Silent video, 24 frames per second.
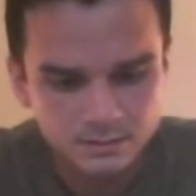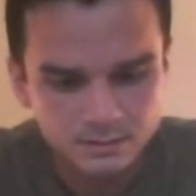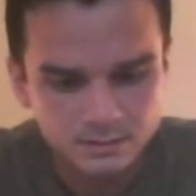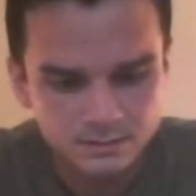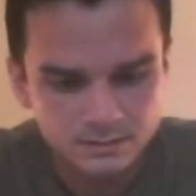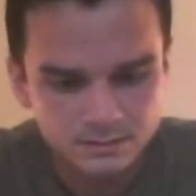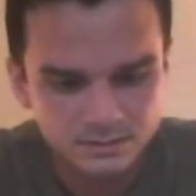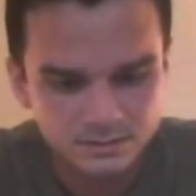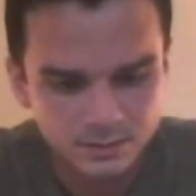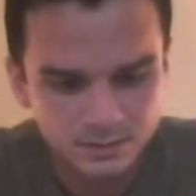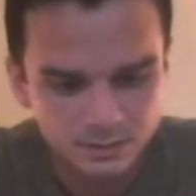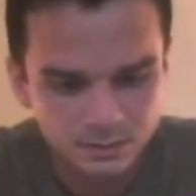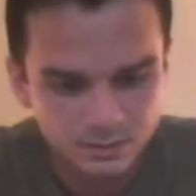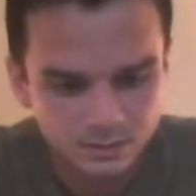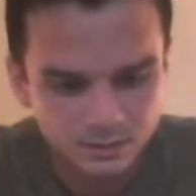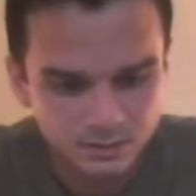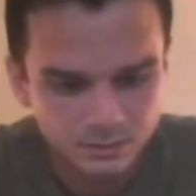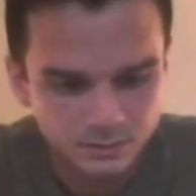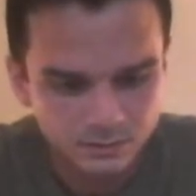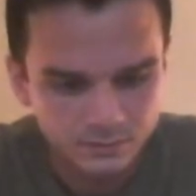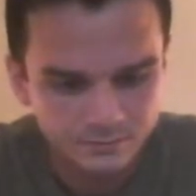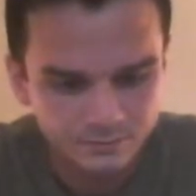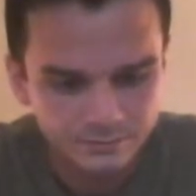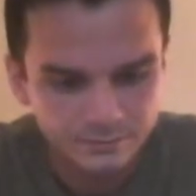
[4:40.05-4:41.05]

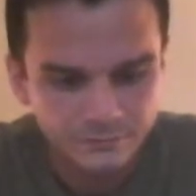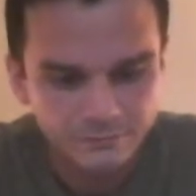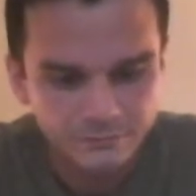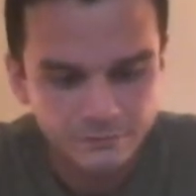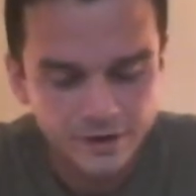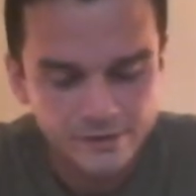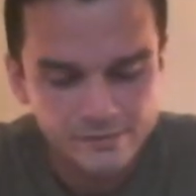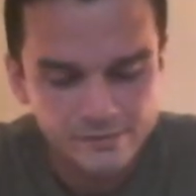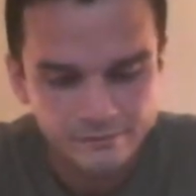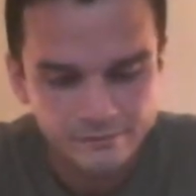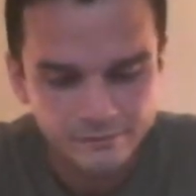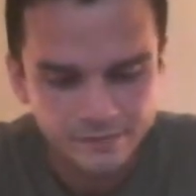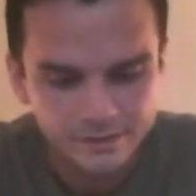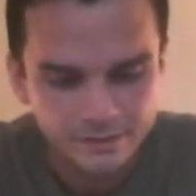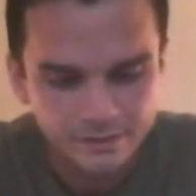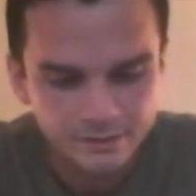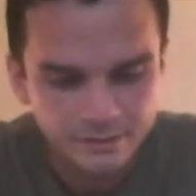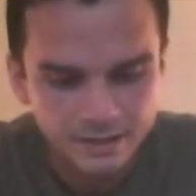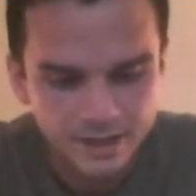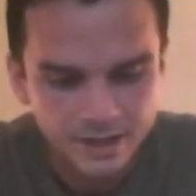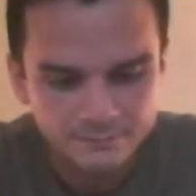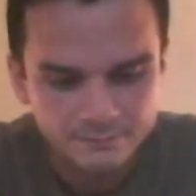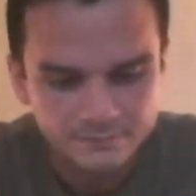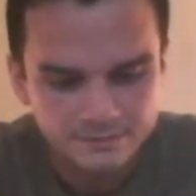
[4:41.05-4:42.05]
so favorite video
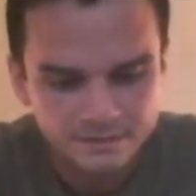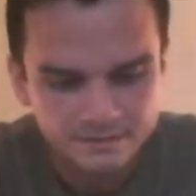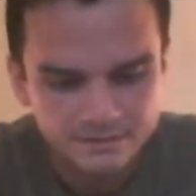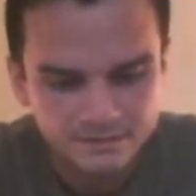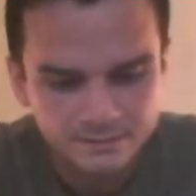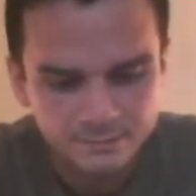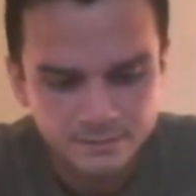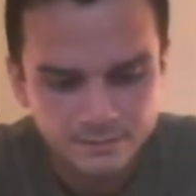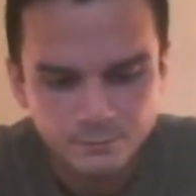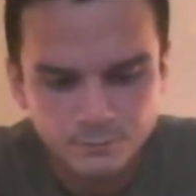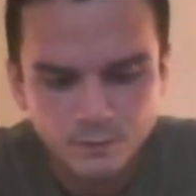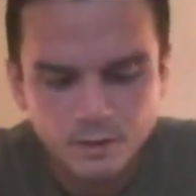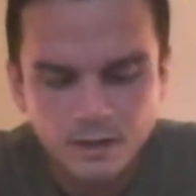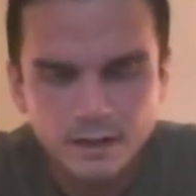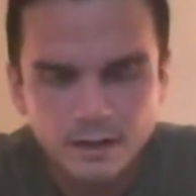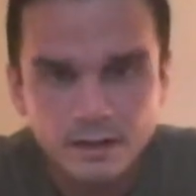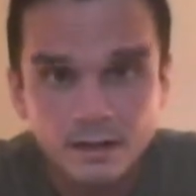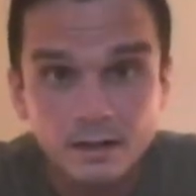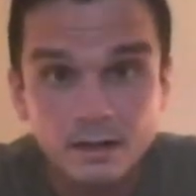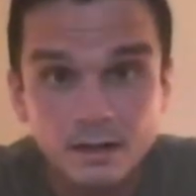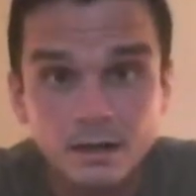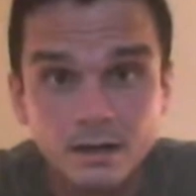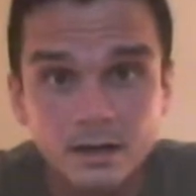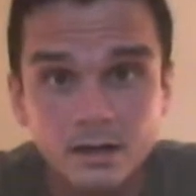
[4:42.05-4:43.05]
game system and
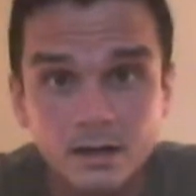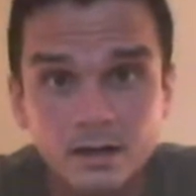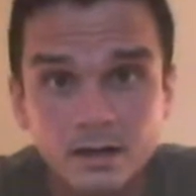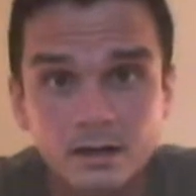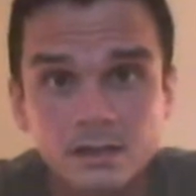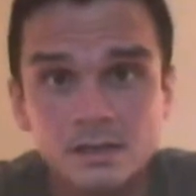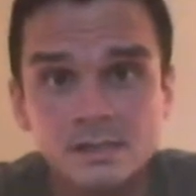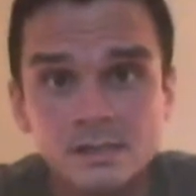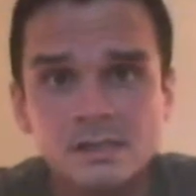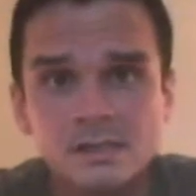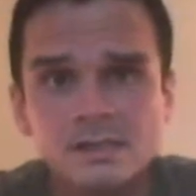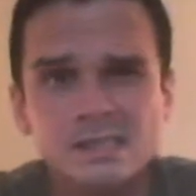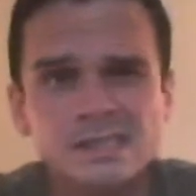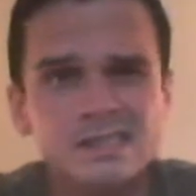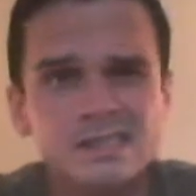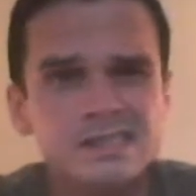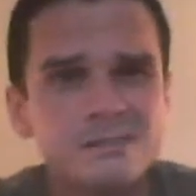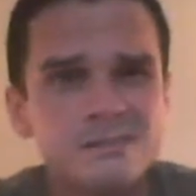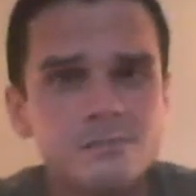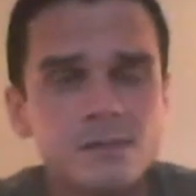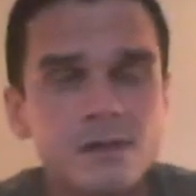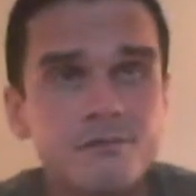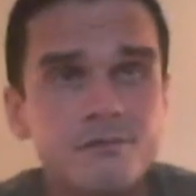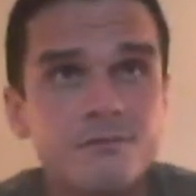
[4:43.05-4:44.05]
why?
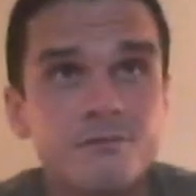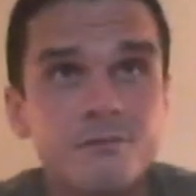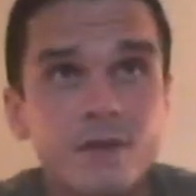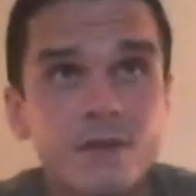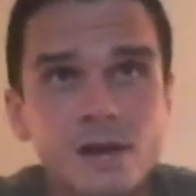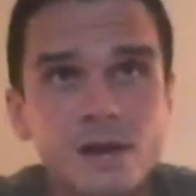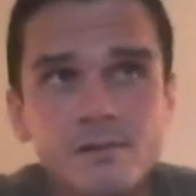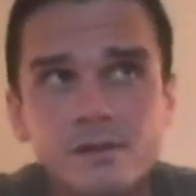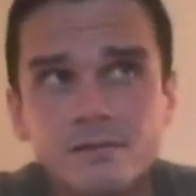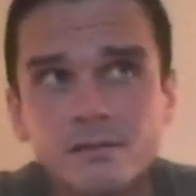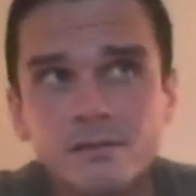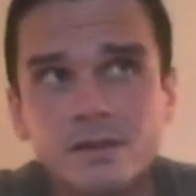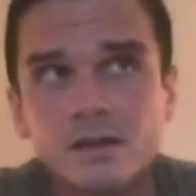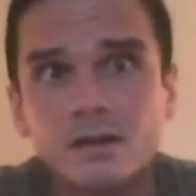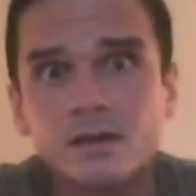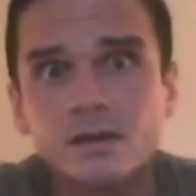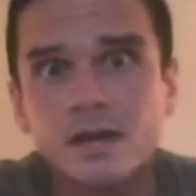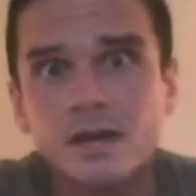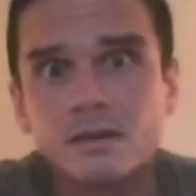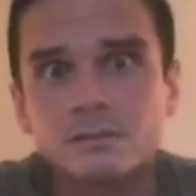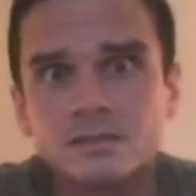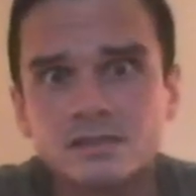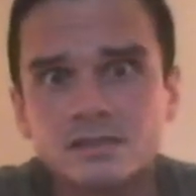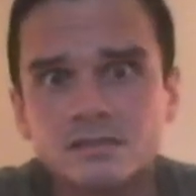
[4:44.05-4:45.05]
My favorite video
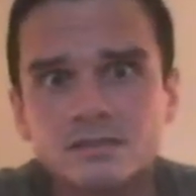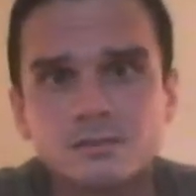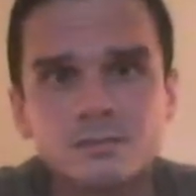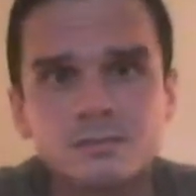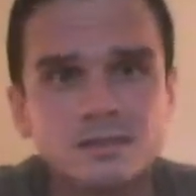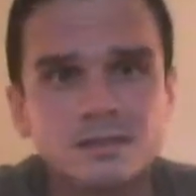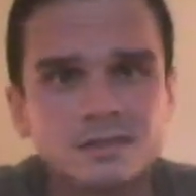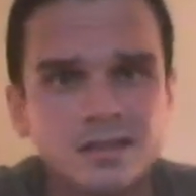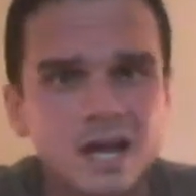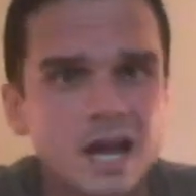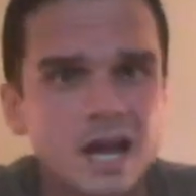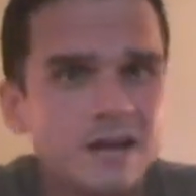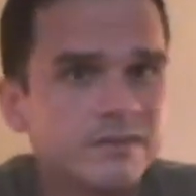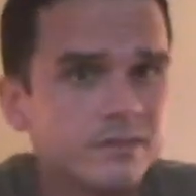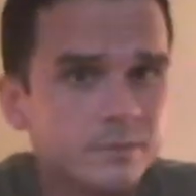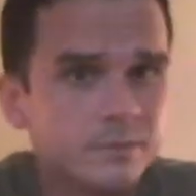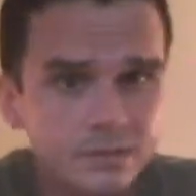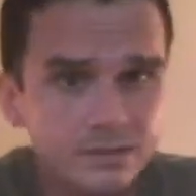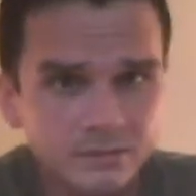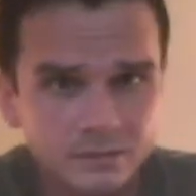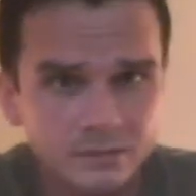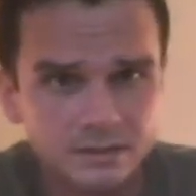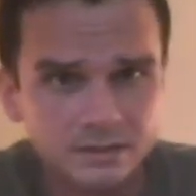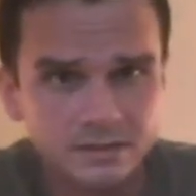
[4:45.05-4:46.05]
game system that's ever
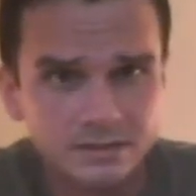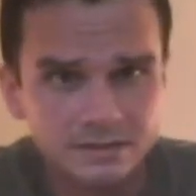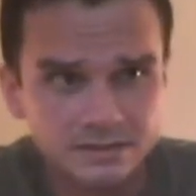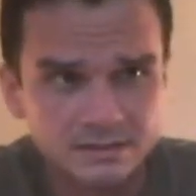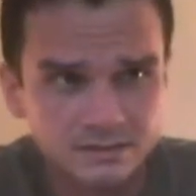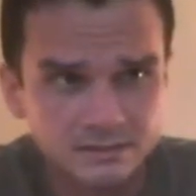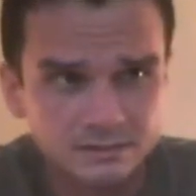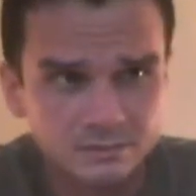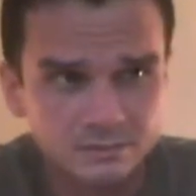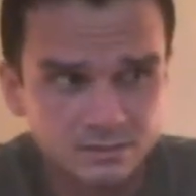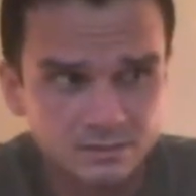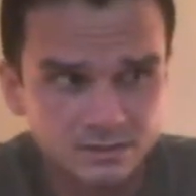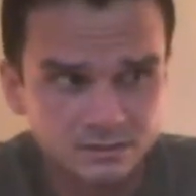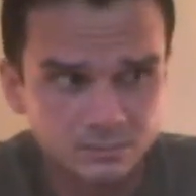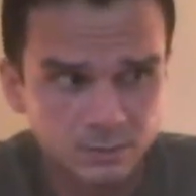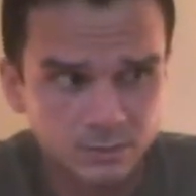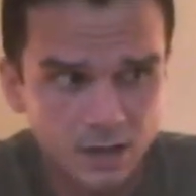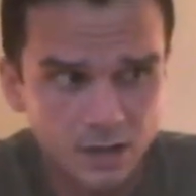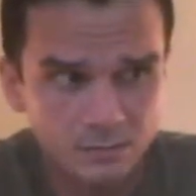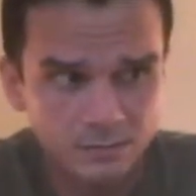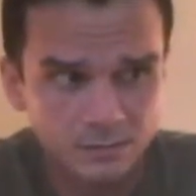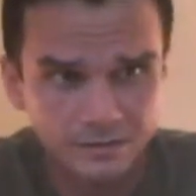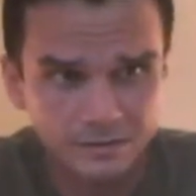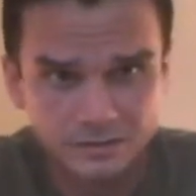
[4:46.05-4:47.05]
been released was
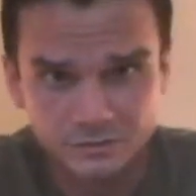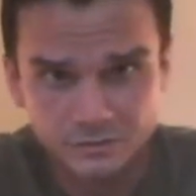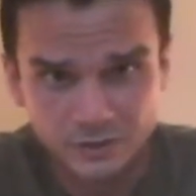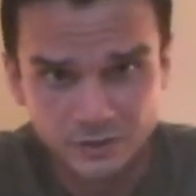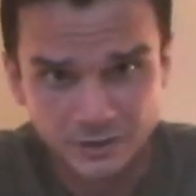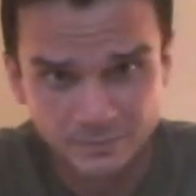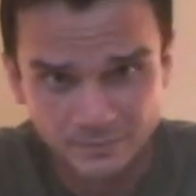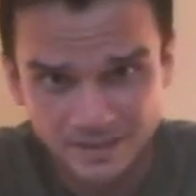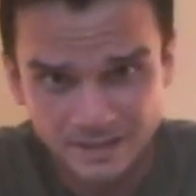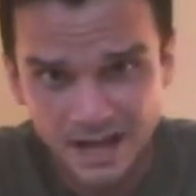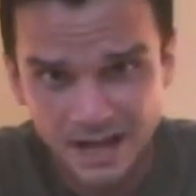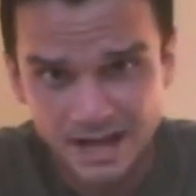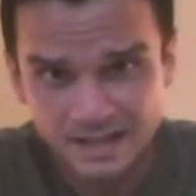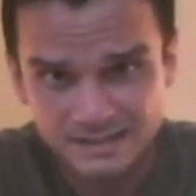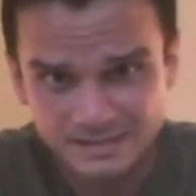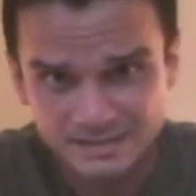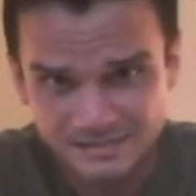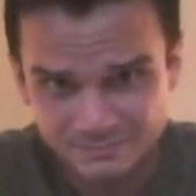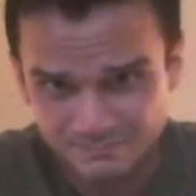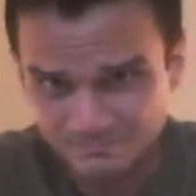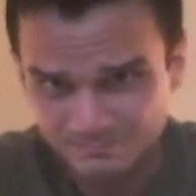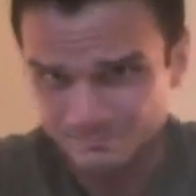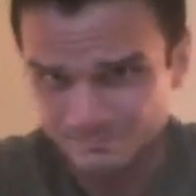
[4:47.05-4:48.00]
probably the Dreamcast.